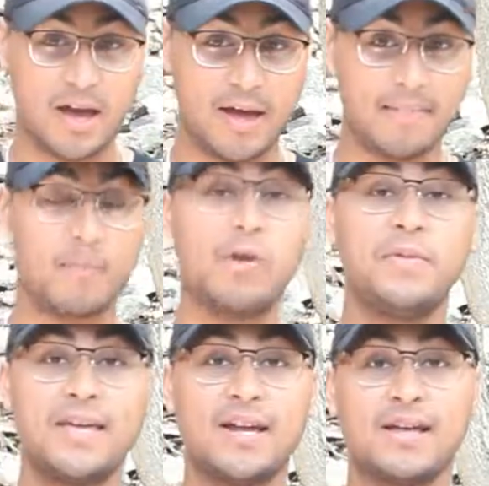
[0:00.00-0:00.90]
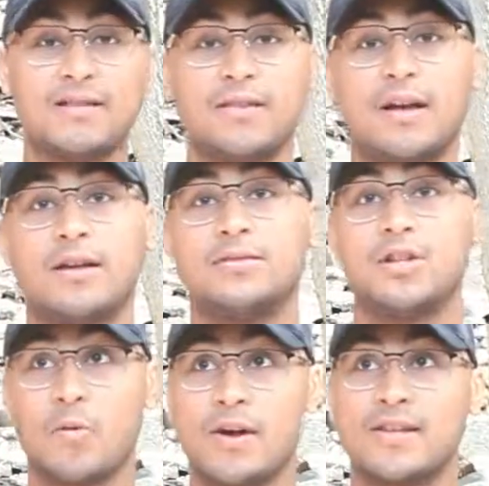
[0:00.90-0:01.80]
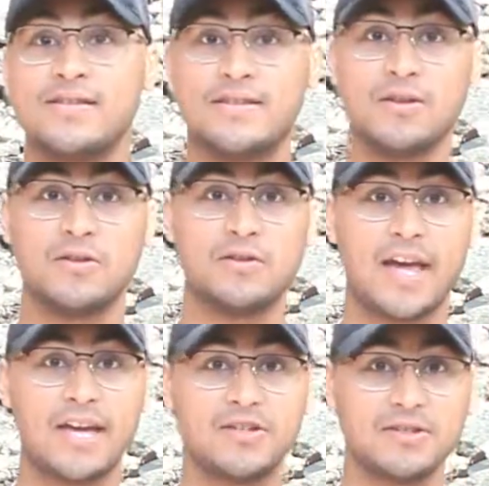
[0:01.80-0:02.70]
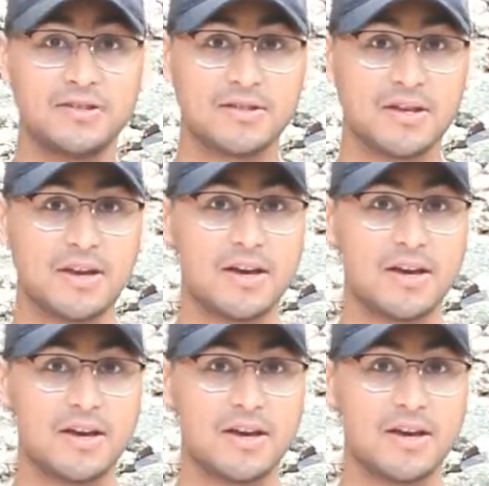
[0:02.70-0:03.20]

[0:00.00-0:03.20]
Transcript: We'll be getting a Tier 1 concealed Aegis